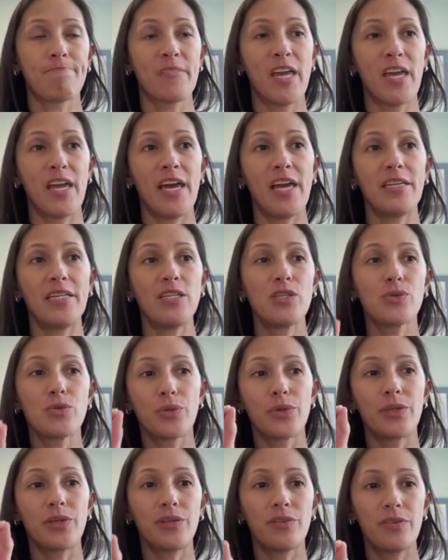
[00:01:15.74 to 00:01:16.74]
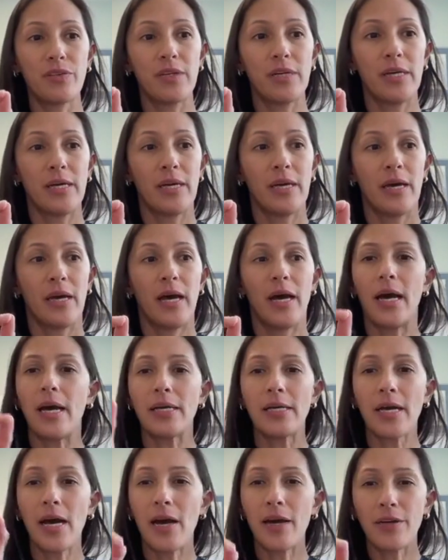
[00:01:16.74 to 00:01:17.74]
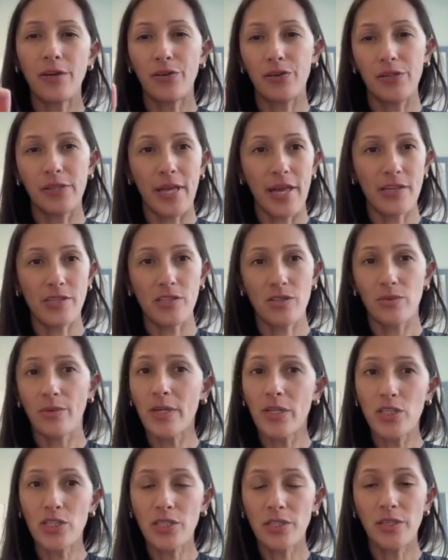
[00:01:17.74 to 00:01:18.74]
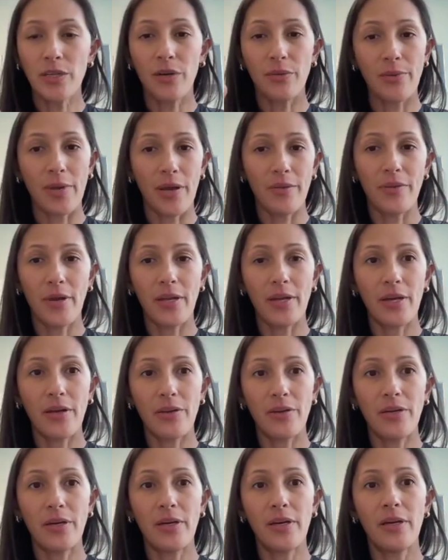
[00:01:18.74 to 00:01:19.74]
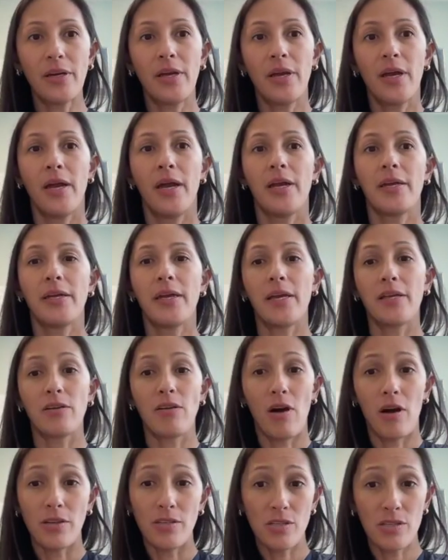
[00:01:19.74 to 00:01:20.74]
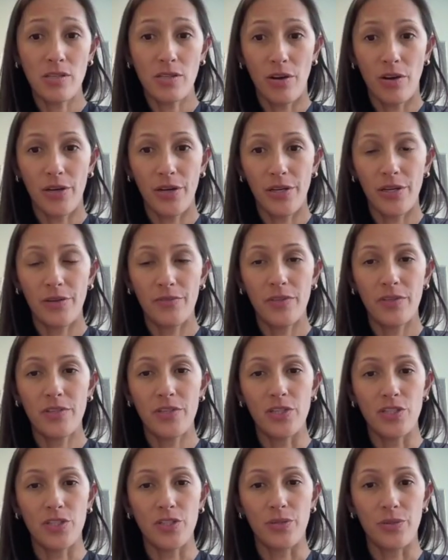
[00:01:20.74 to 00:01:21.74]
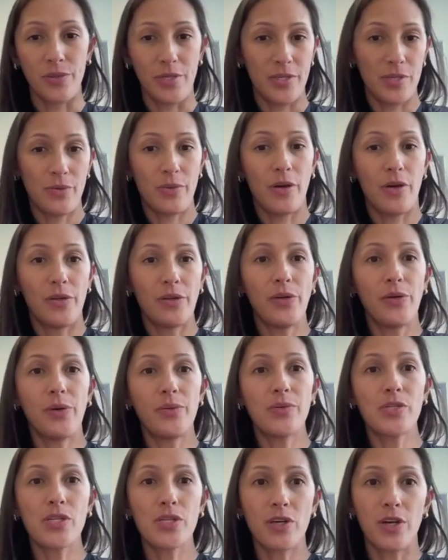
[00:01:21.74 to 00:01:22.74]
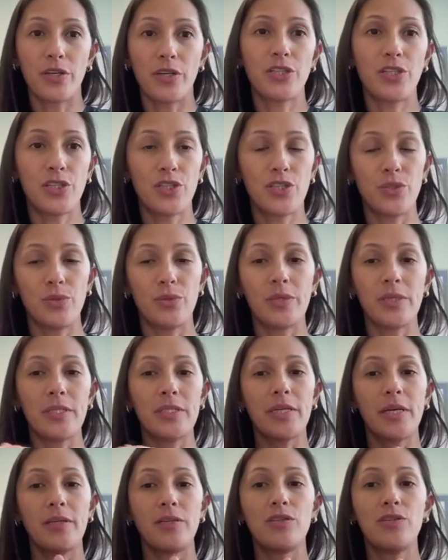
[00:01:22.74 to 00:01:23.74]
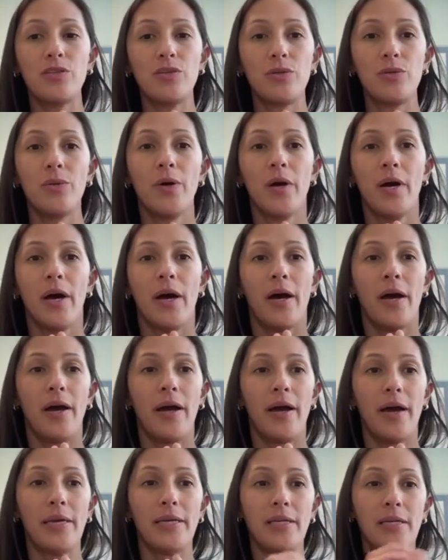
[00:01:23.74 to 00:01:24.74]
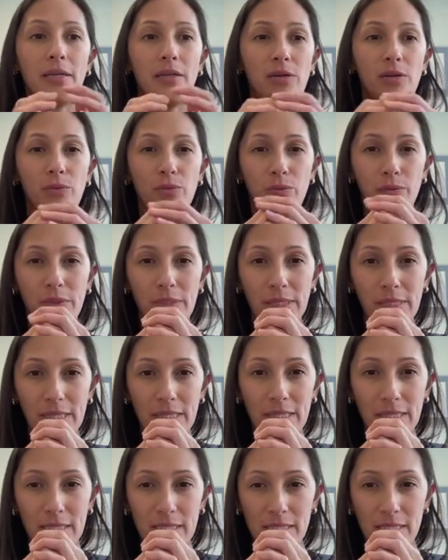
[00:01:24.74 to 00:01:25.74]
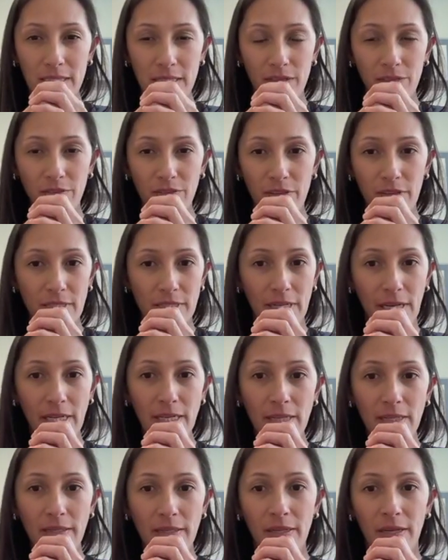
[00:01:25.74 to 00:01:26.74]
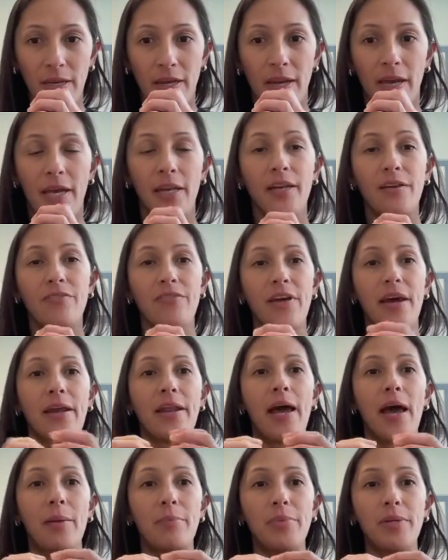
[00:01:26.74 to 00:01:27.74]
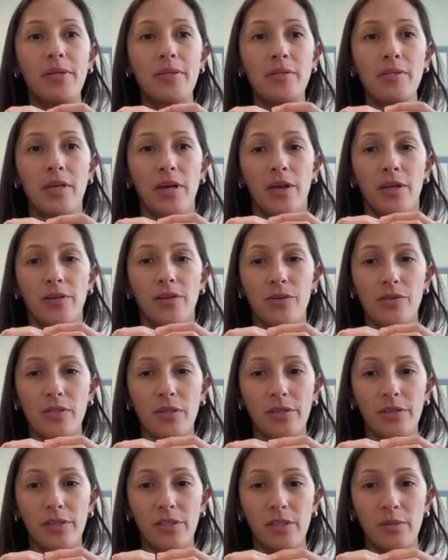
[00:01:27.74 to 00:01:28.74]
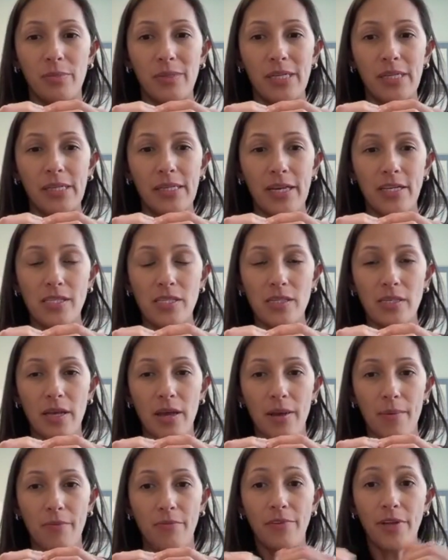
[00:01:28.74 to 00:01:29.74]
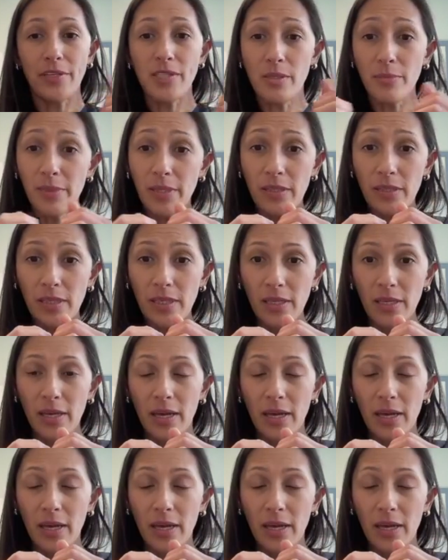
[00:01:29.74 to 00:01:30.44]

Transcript: any sort of cut or laceration around that area can cause scarring of the tissue. And as we all know, scar tissue can tend to heal really stiff and tight. And if that happens, there's a little bit less flexibility.